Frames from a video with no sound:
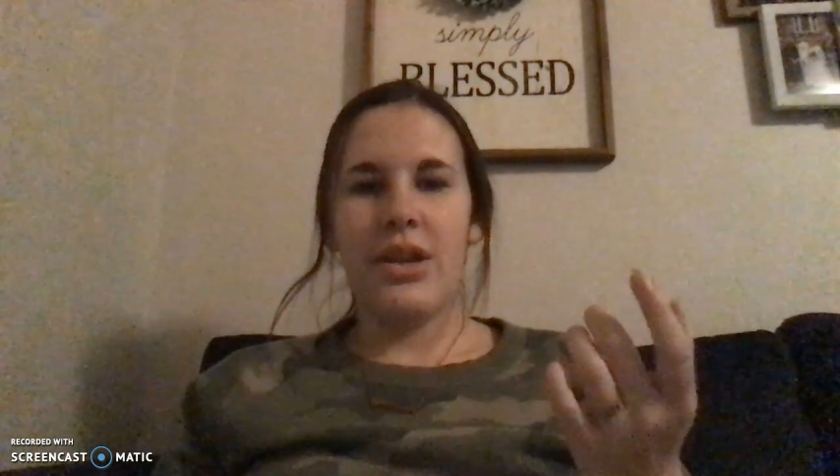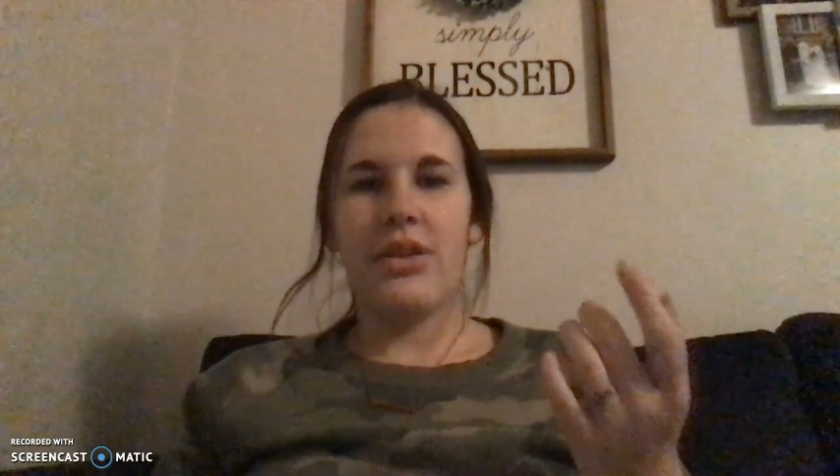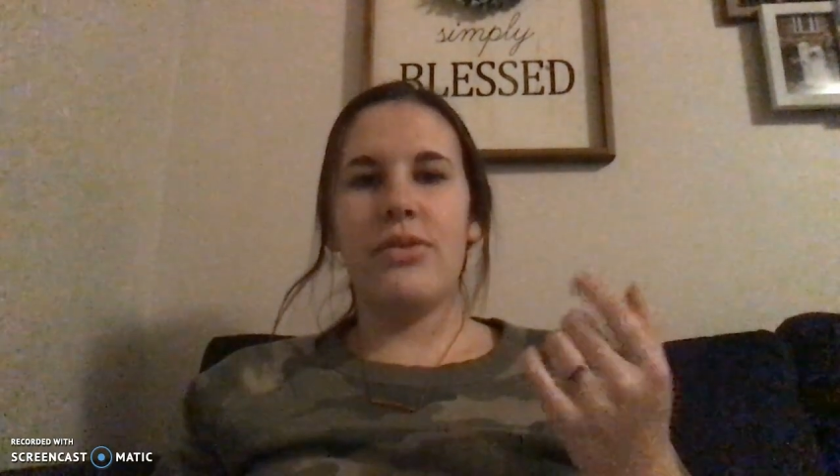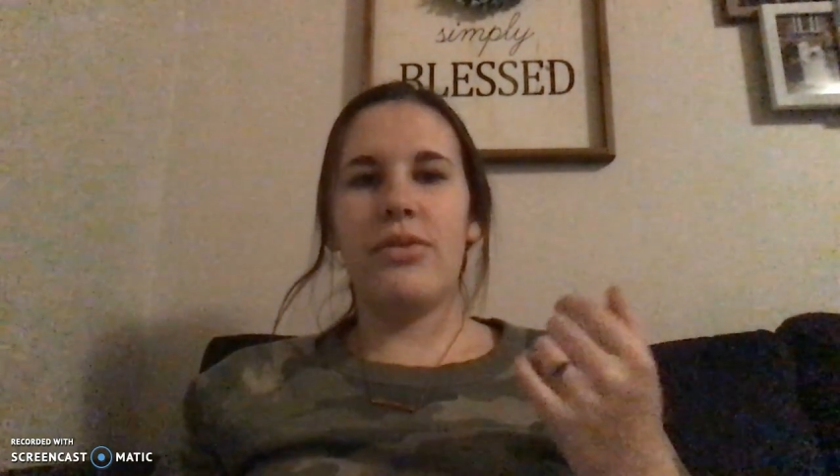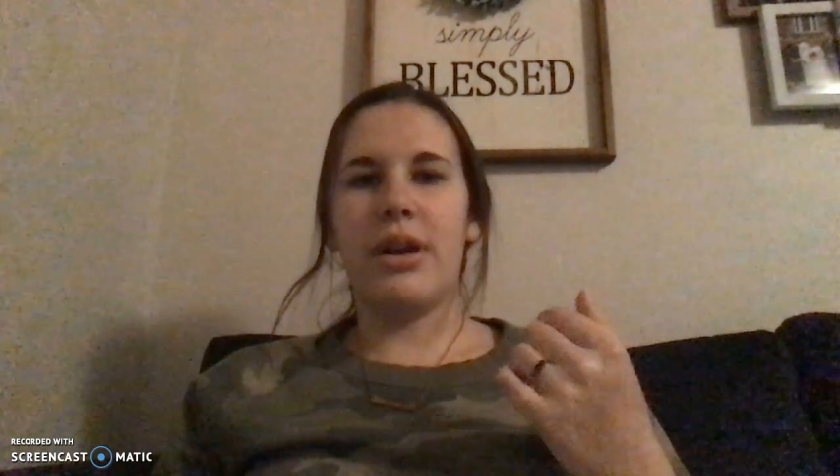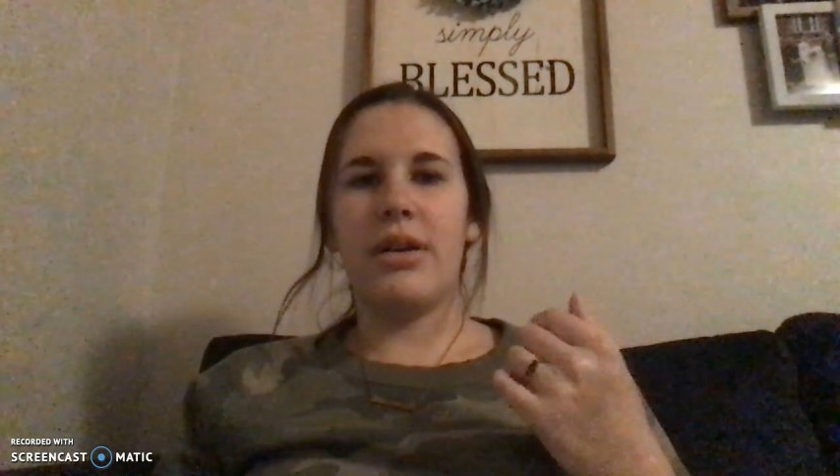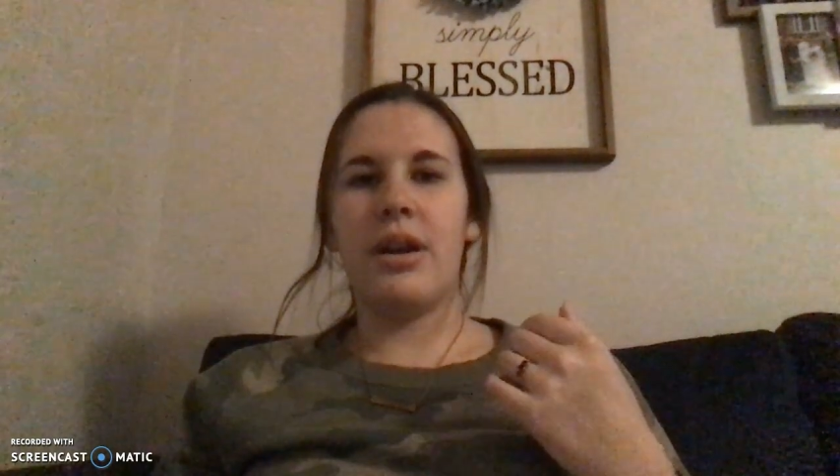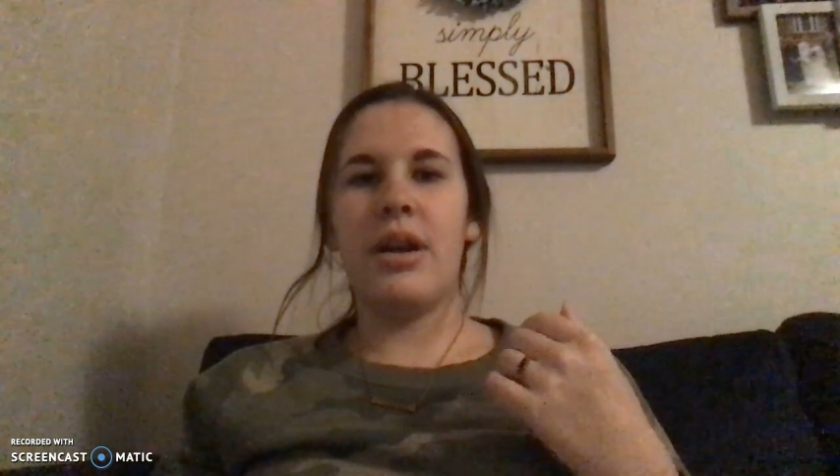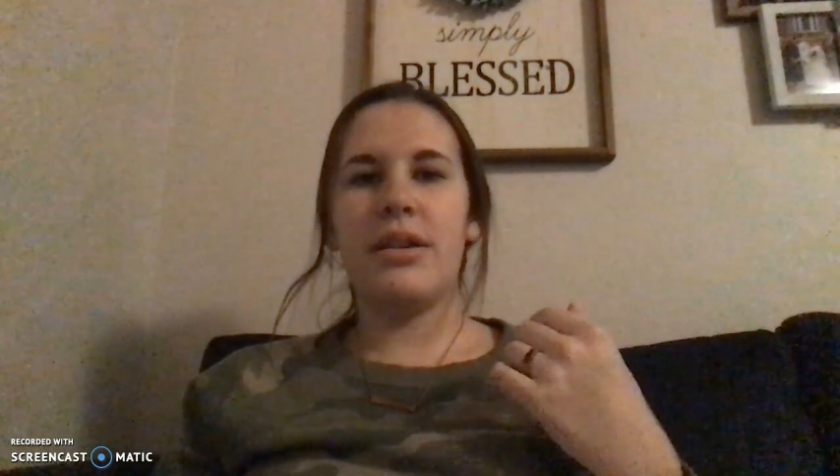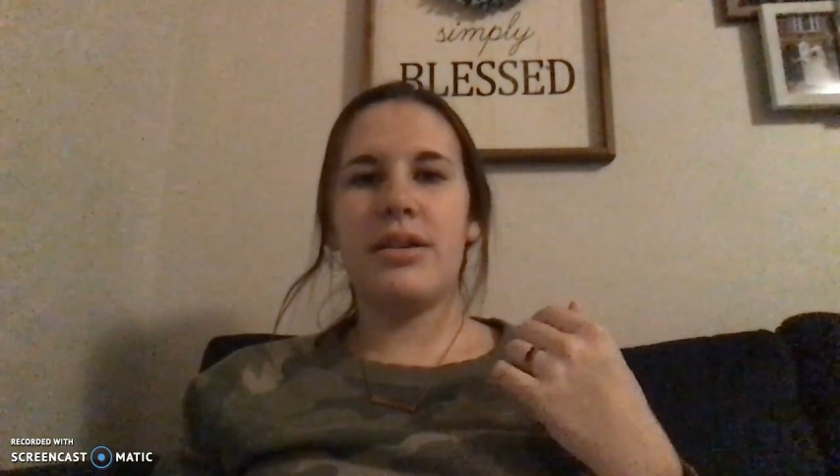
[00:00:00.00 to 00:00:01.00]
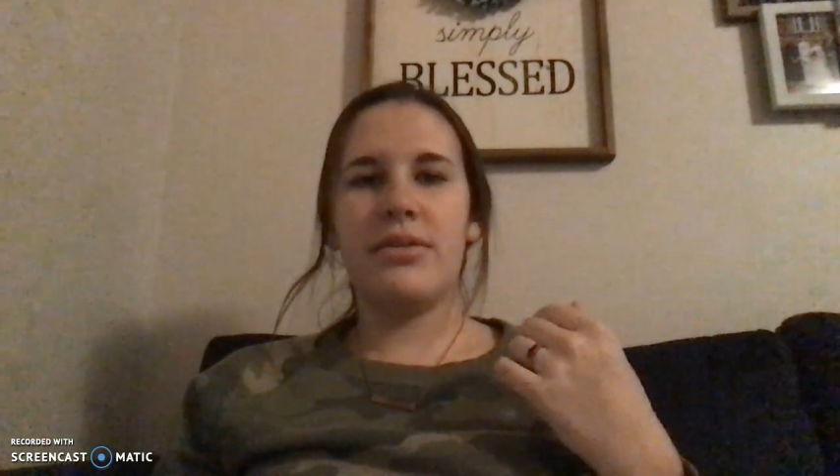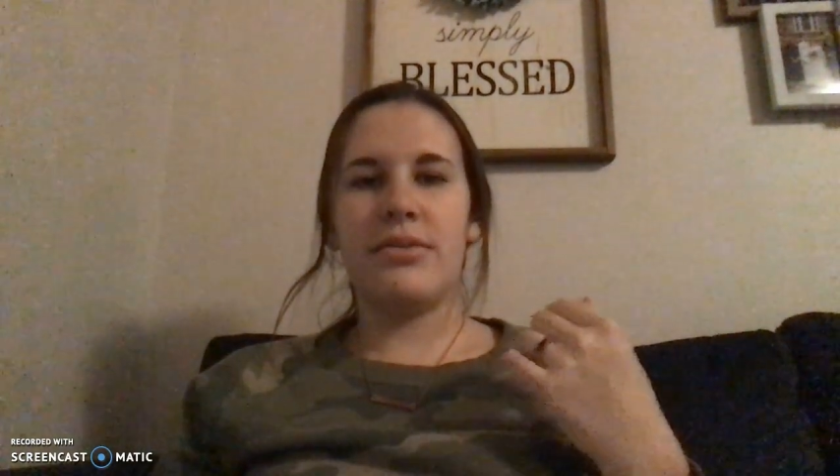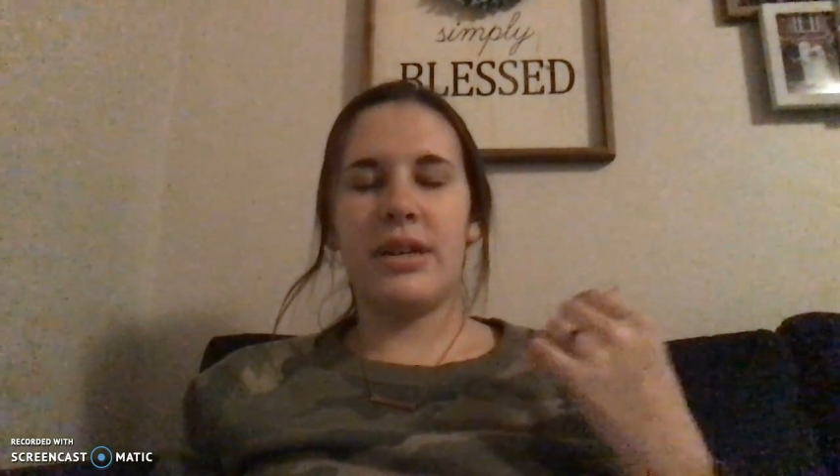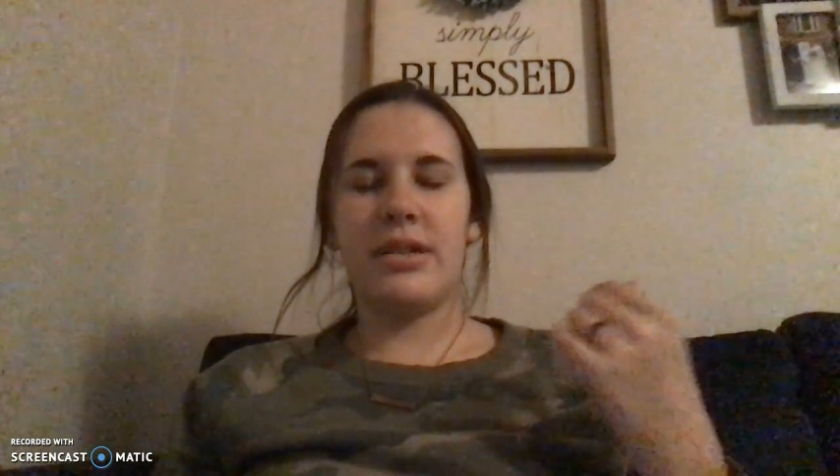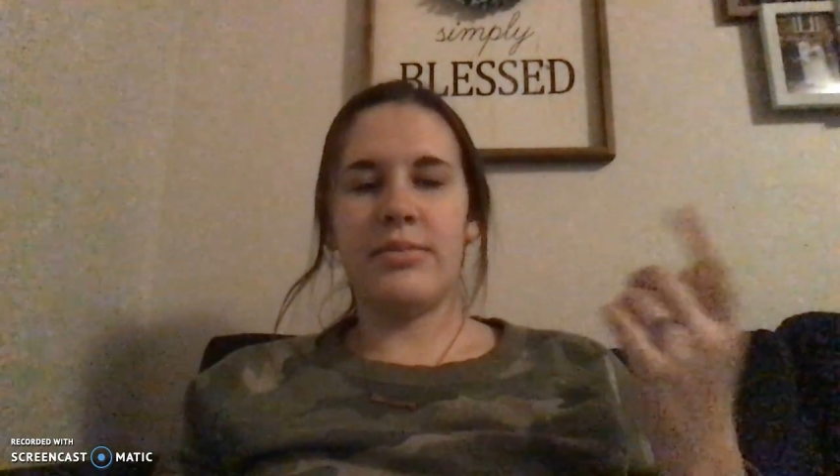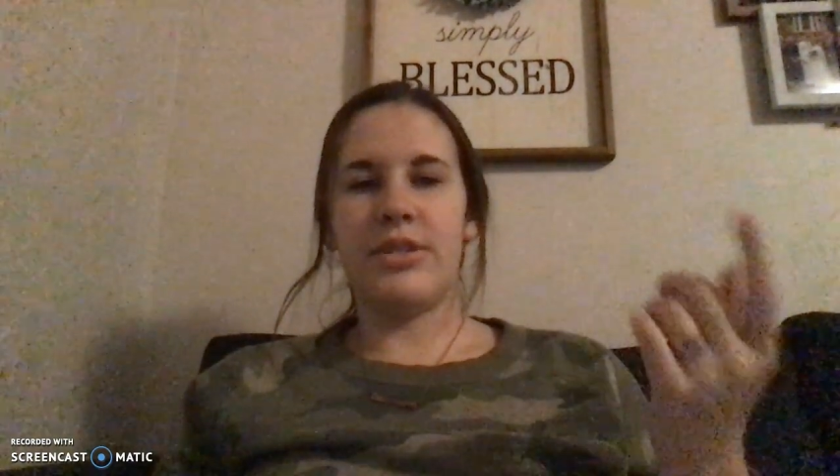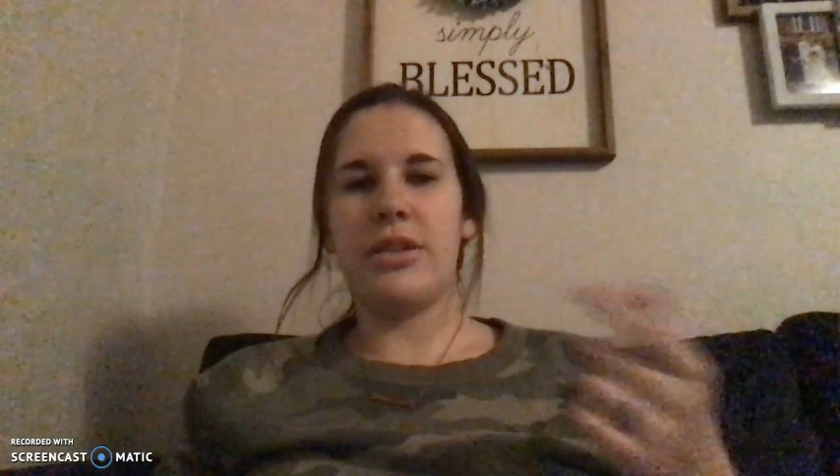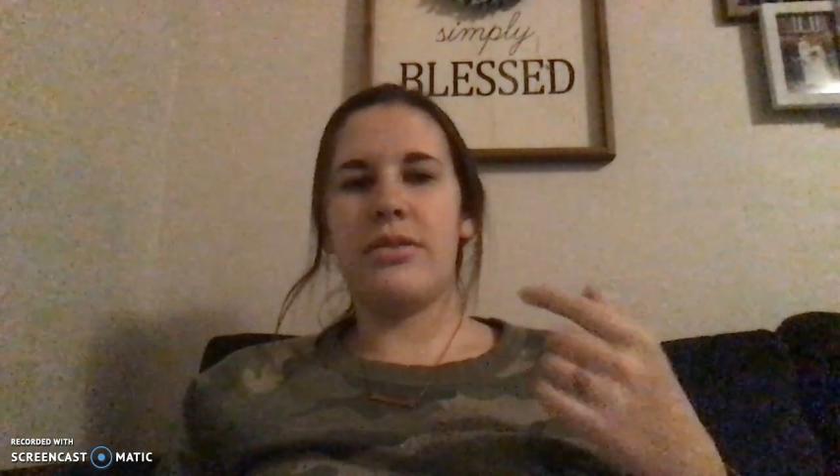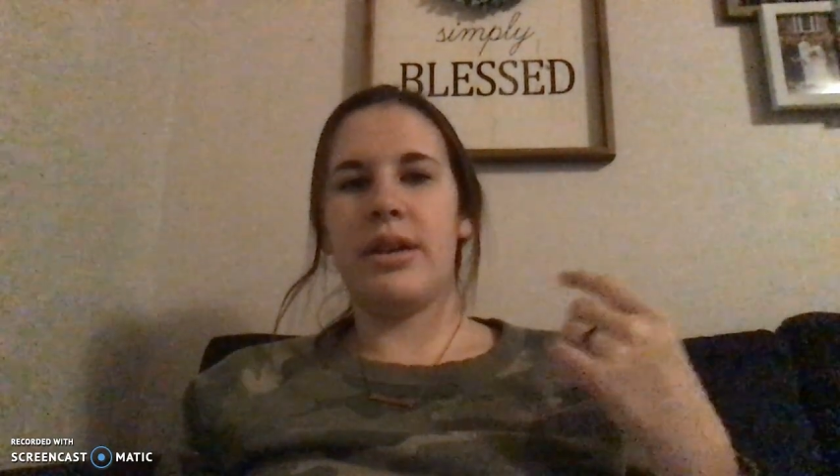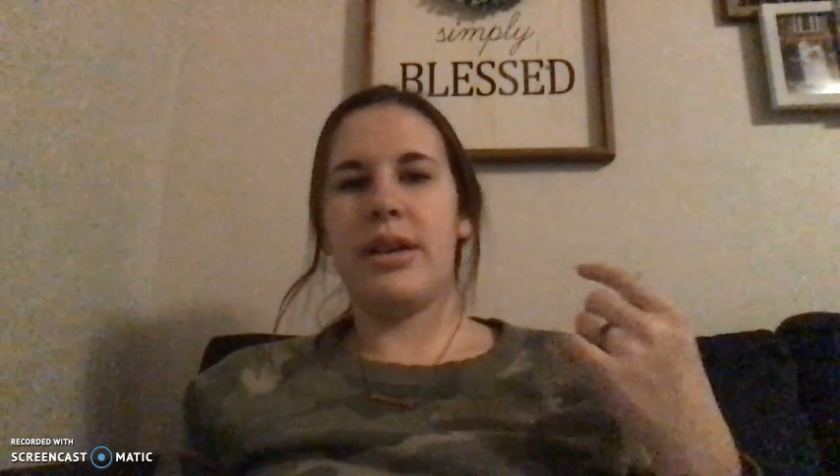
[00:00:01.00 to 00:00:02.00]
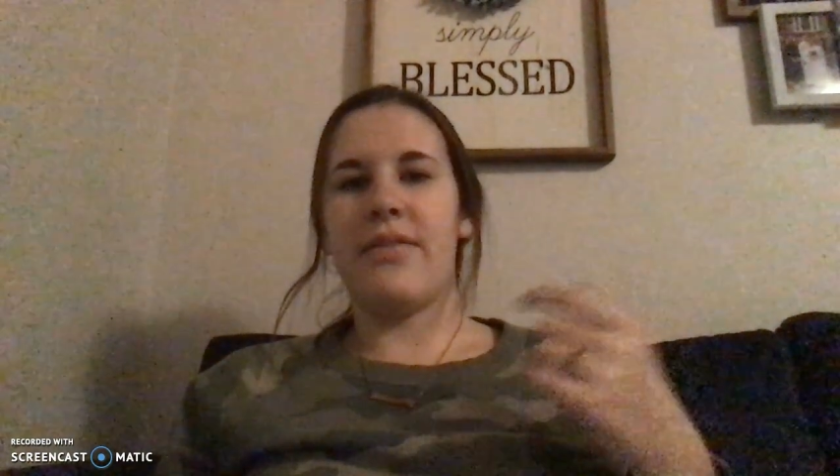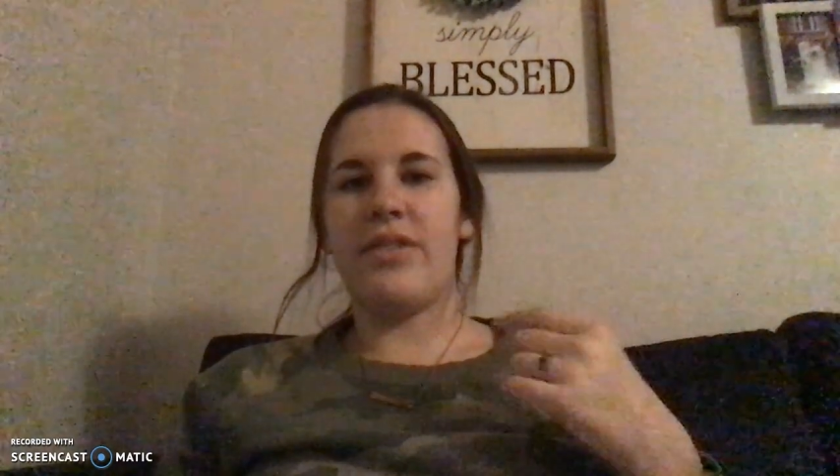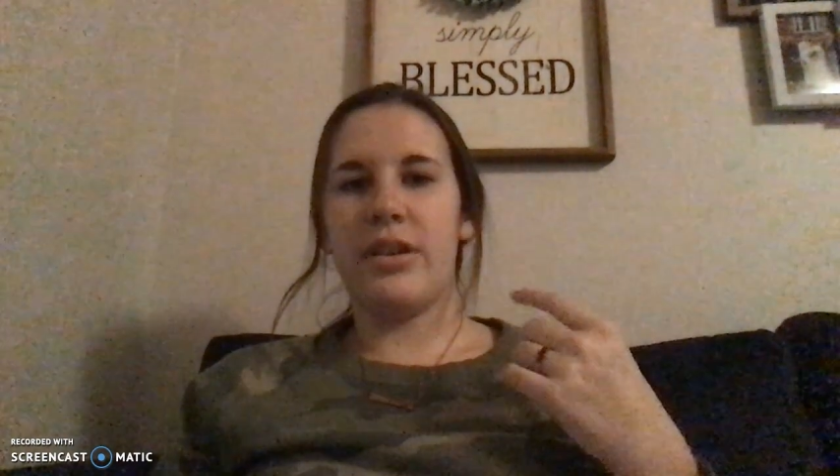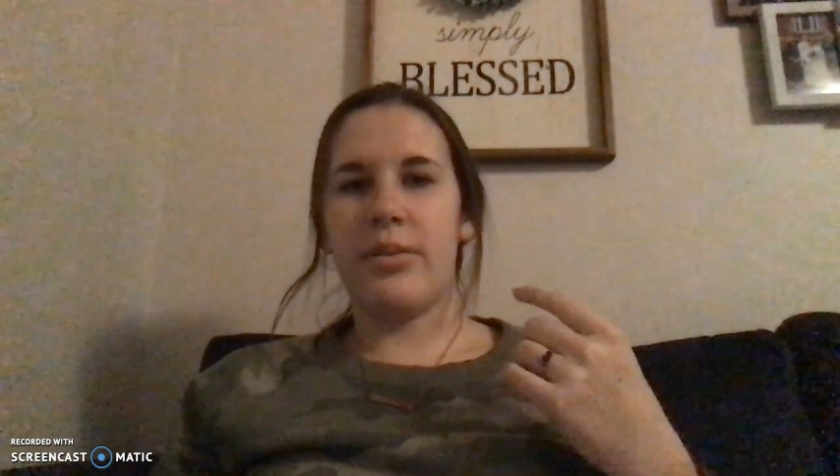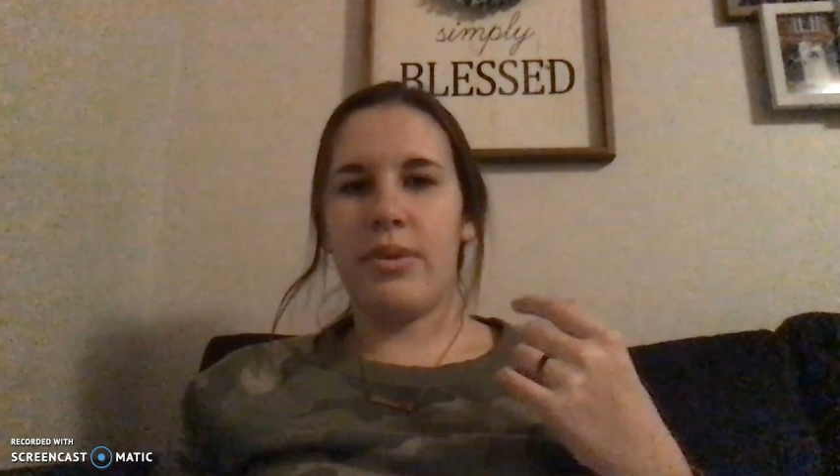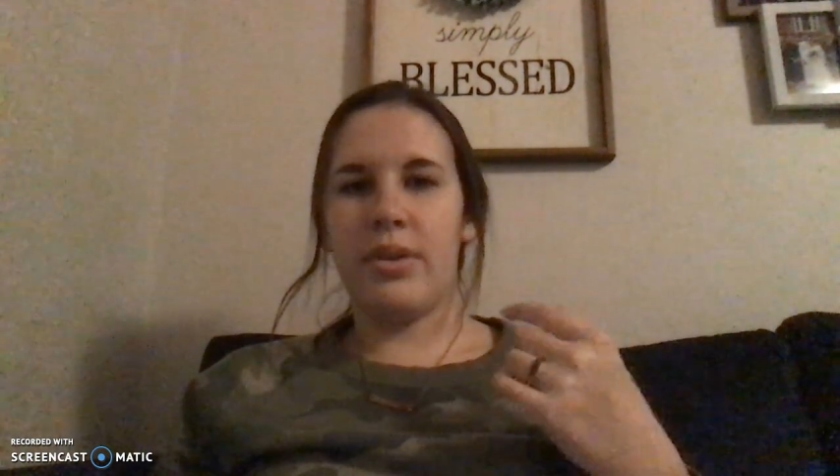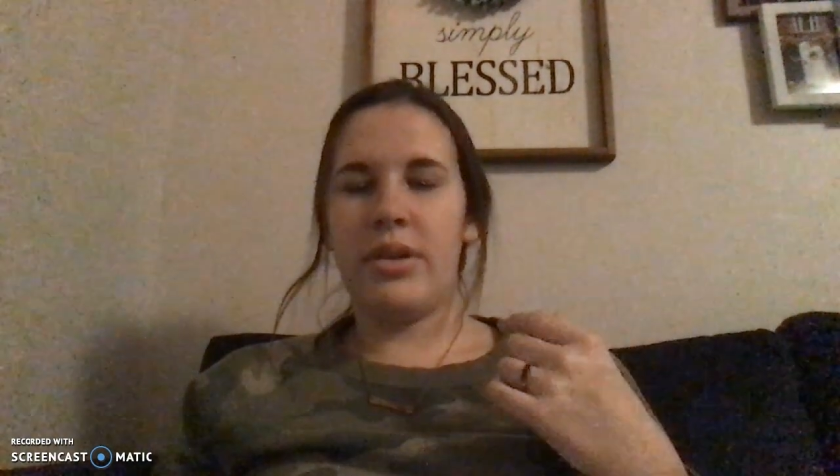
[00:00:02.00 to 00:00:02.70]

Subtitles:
you are not random generating every number.